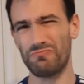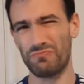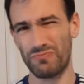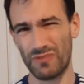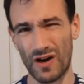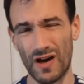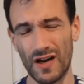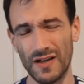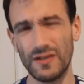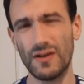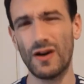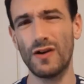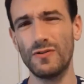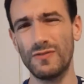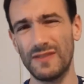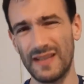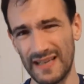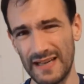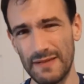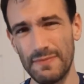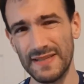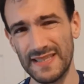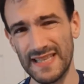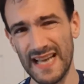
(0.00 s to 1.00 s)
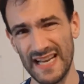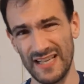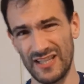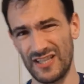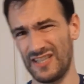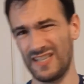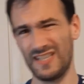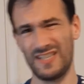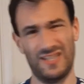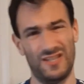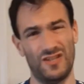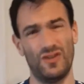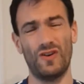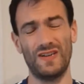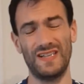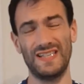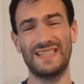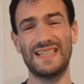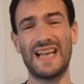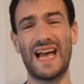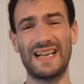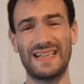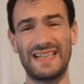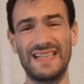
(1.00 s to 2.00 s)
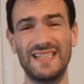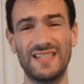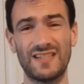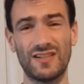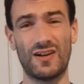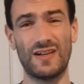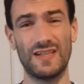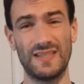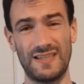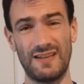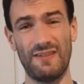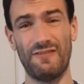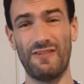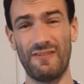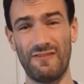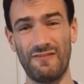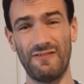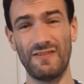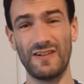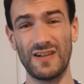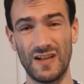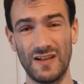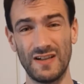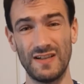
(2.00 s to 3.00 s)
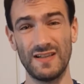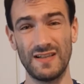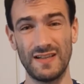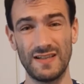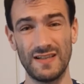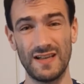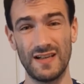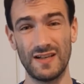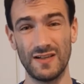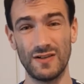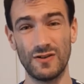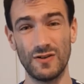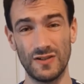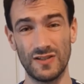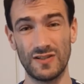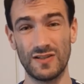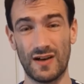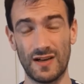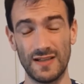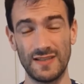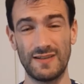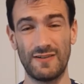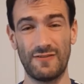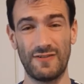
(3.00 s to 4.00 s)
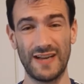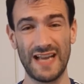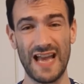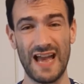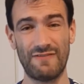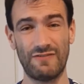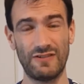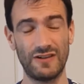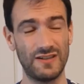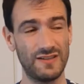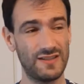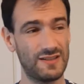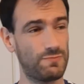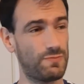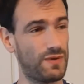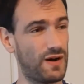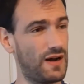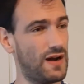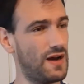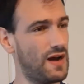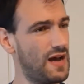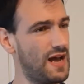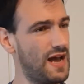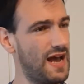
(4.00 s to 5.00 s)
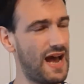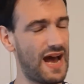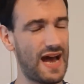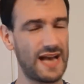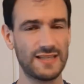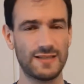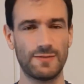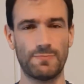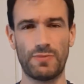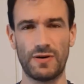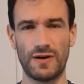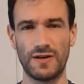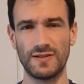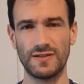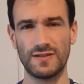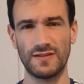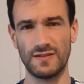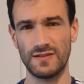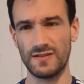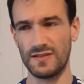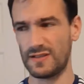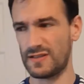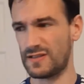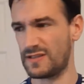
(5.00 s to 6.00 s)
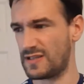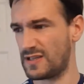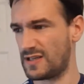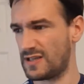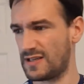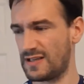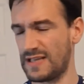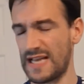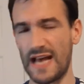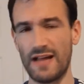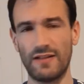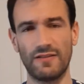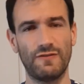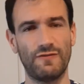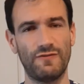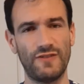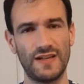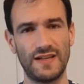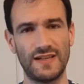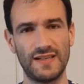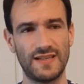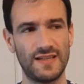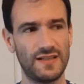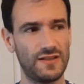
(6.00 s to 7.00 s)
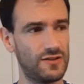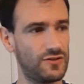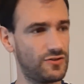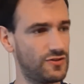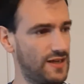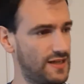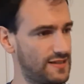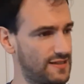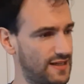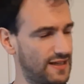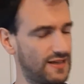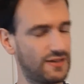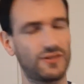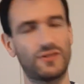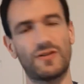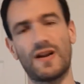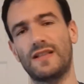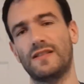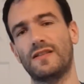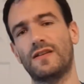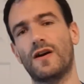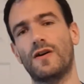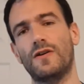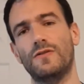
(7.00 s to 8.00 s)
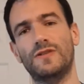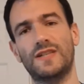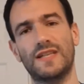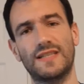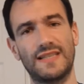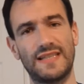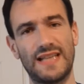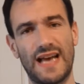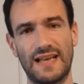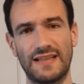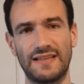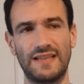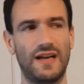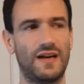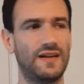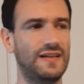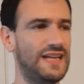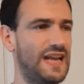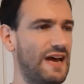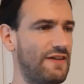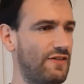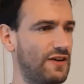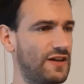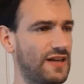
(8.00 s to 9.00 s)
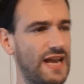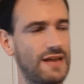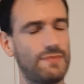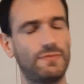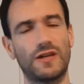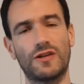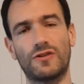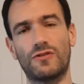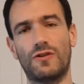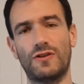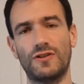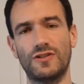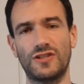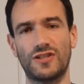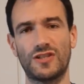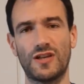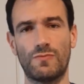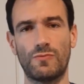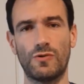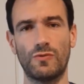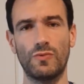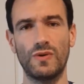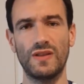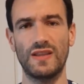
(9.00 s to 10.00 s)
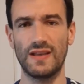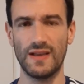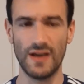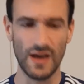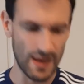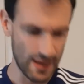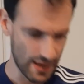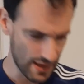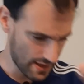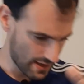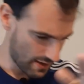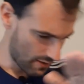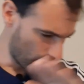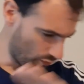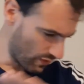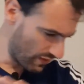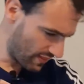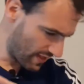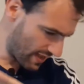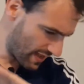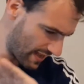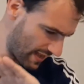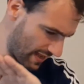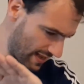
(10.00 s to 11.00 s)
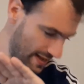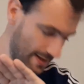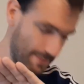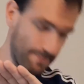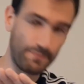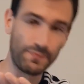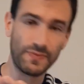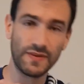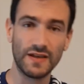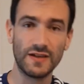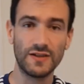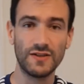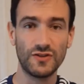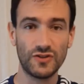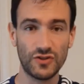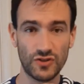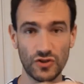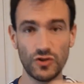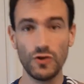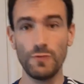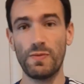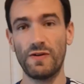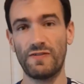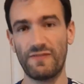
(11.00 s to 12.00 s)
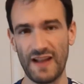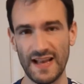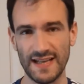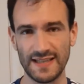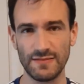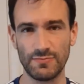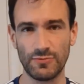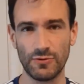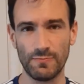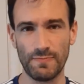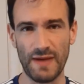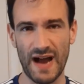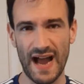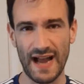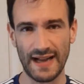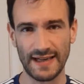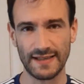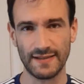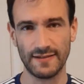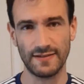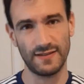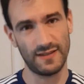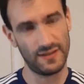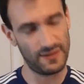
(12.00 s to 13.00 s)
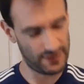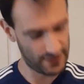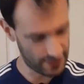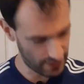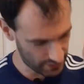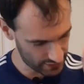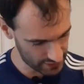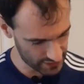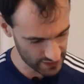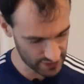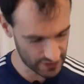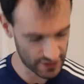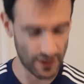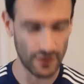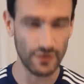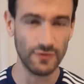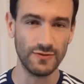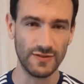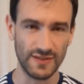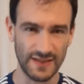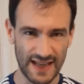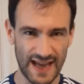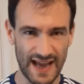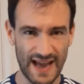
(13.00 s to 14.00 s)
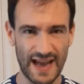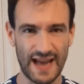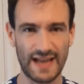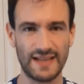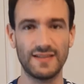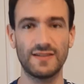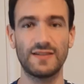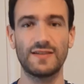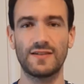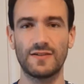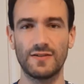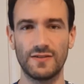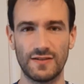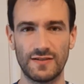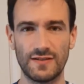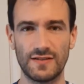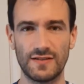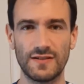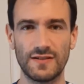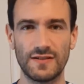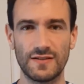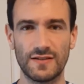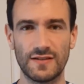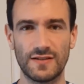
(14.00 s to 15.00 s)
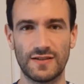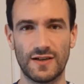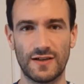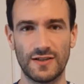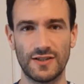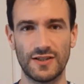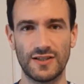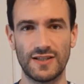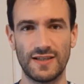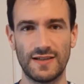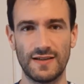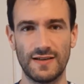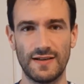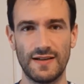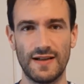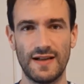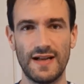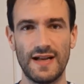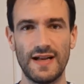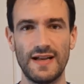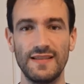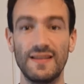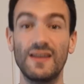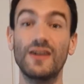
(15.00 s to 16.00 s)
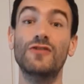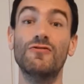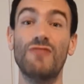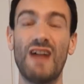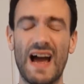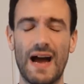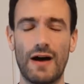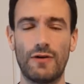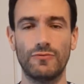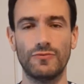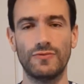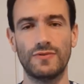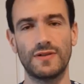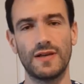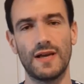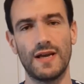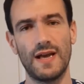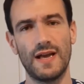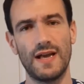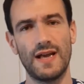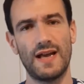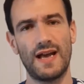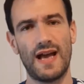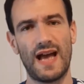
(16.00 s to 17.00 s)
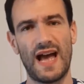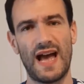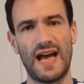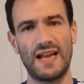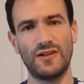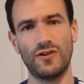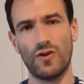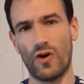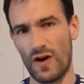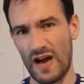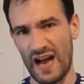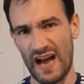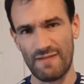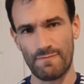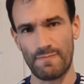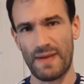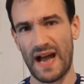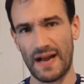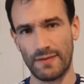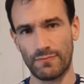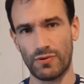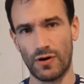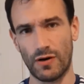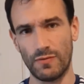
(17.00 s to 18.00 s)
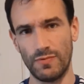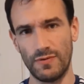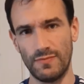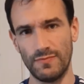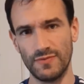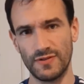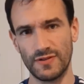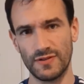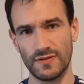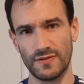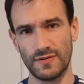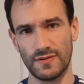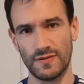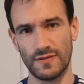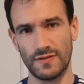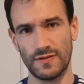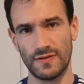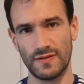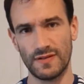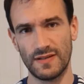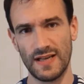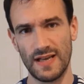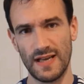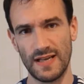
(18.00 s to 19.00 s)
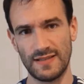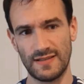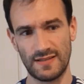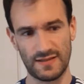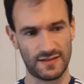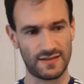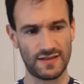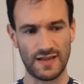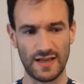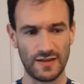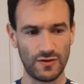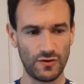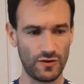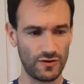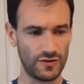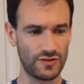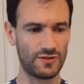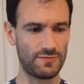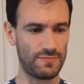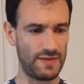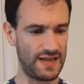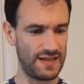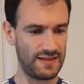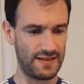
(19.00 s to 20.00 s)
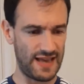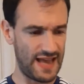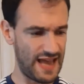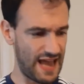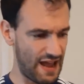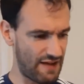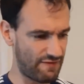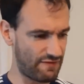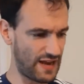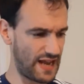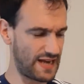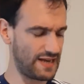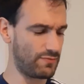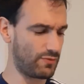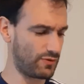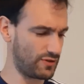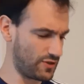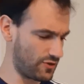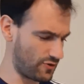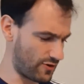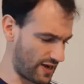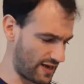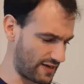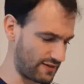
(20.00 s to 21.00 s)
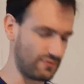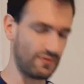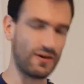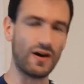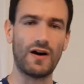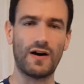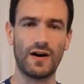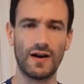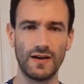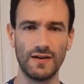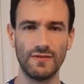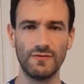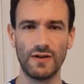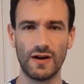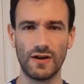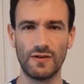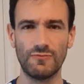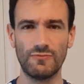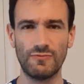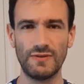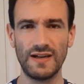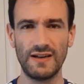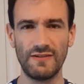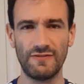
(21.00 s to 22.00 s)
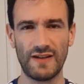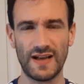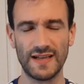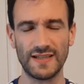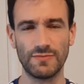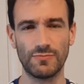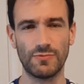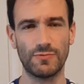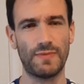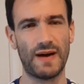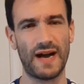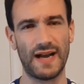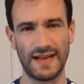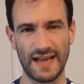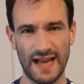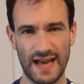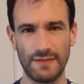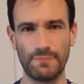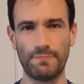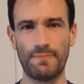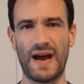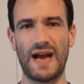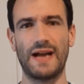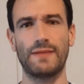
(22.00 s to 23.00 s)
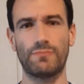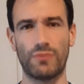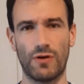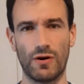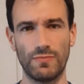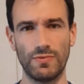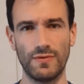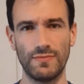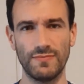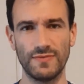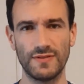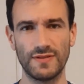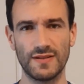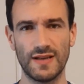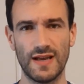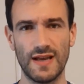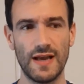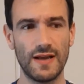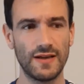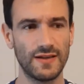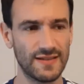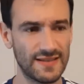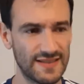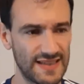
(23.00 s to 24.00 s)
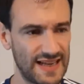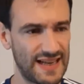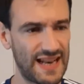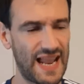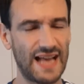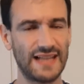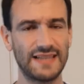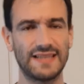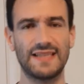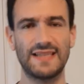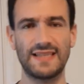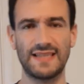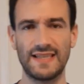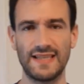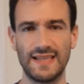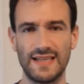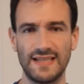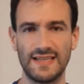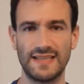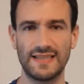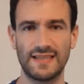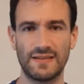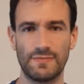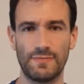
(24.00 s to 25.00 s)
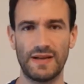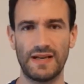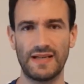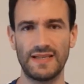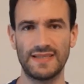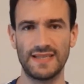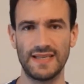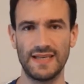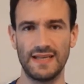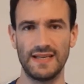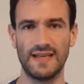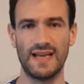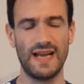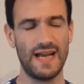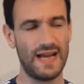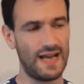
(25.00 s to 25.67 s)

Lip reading: I know the limitations. This is not exactly good scientific evidence, but as a person in the health and fitness industry, as a strength coach, as an athlete, I never came across someone with a super flexible back. They touch their toes and their hands could touch the ground and not have back problems. It looked to me that anybody who had a really flexible back had back problems because they lacked this instability.